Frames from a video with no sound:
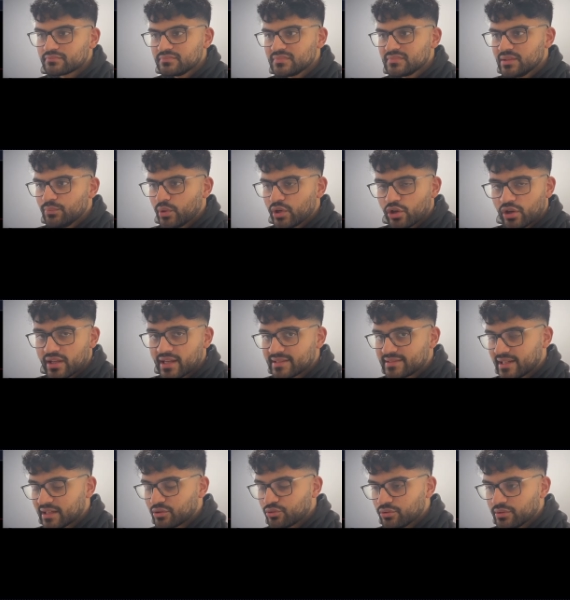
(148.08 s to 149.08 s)
when looking at
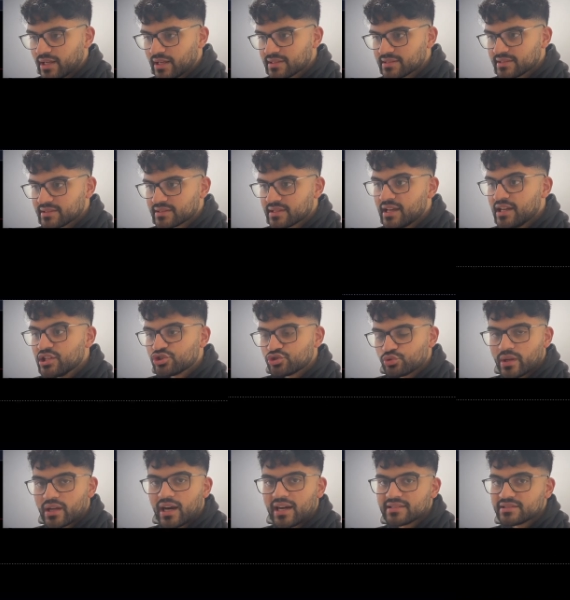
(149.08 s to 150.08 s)
technical analysis. Swing
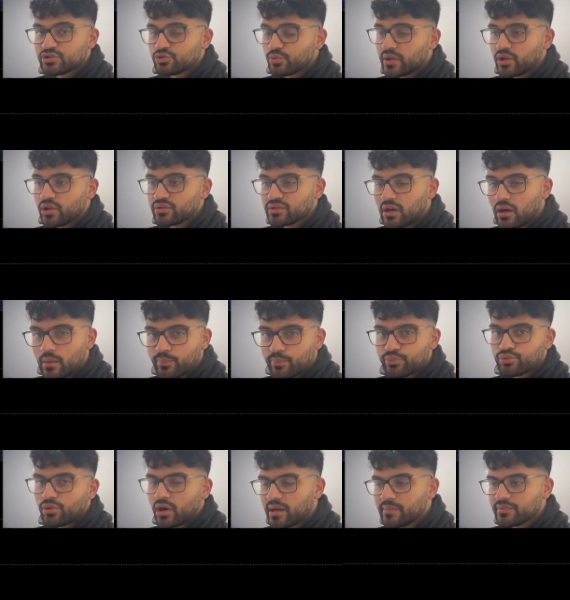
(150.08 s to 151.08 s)
highs and swing lows are
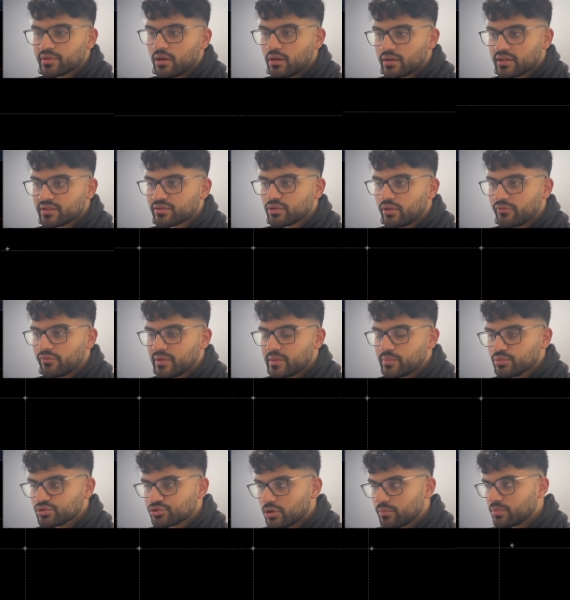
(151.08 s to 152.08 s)
prime targets of people's
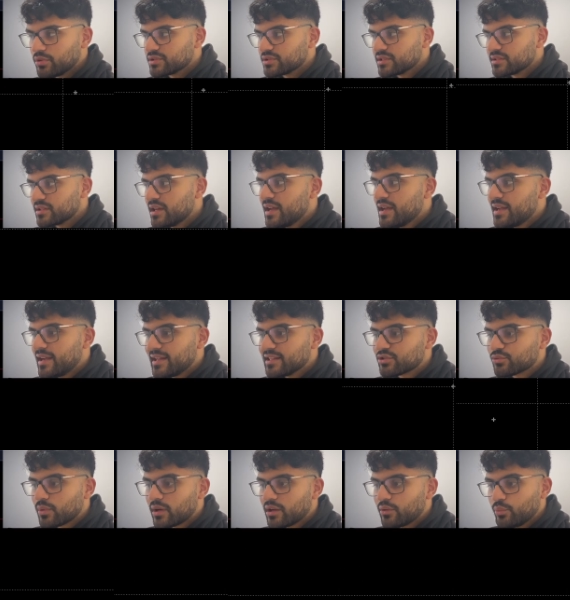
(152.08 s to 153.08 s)
stop losses, hence
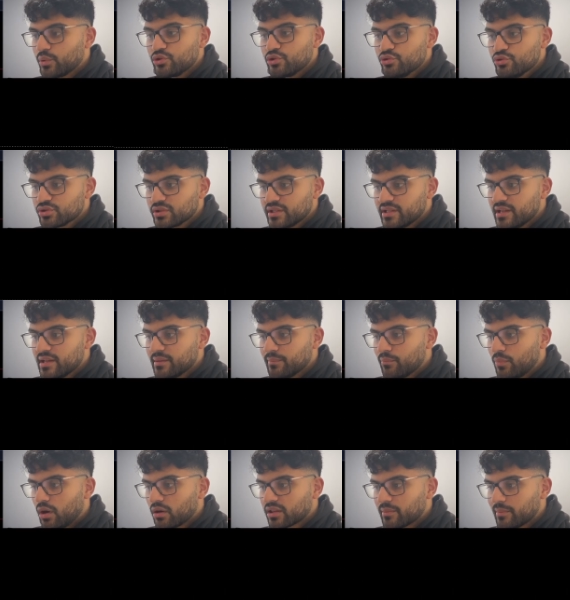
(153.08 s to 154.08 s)
why we usually
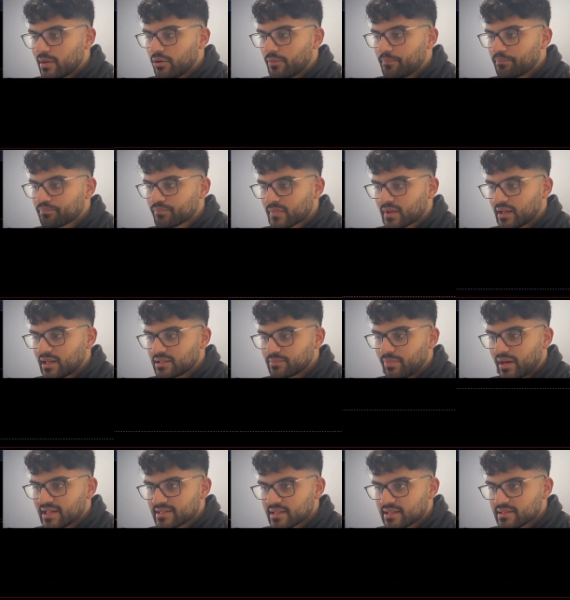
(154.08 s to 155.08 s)
mark them out as buy
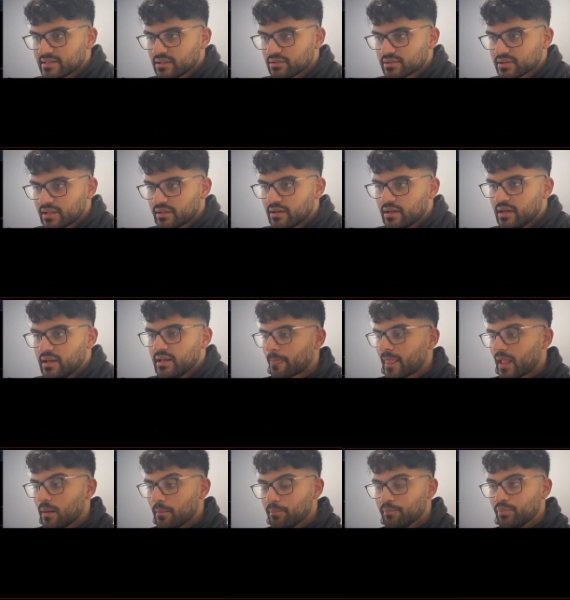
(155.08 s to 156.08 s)
side and sell side.
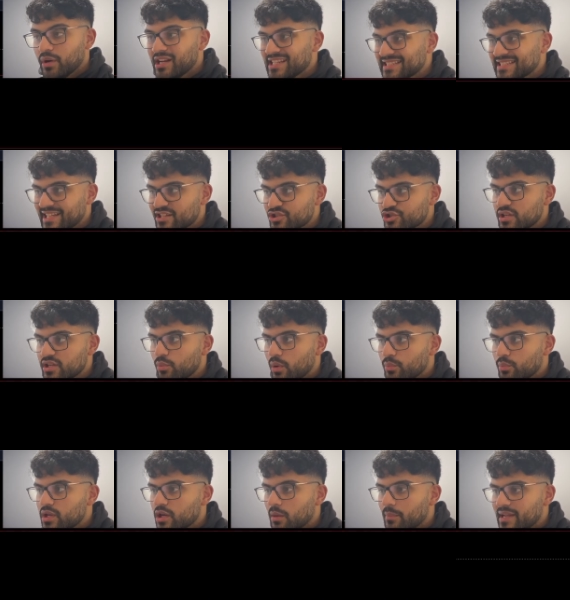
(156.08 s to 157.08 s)
But essentially, when we
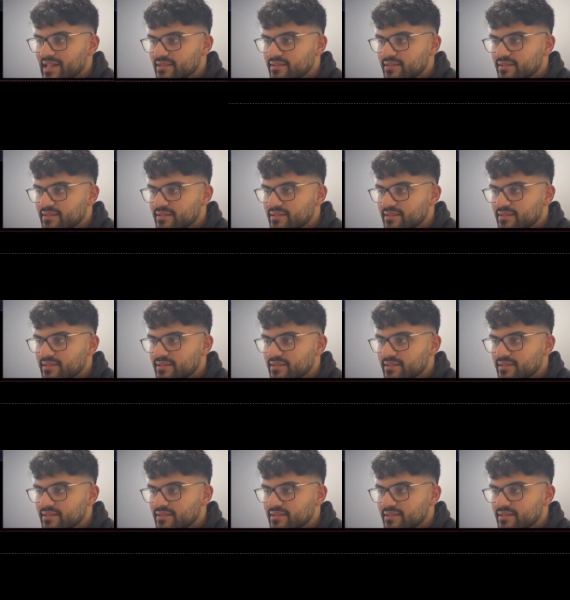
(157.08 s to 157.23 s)
come into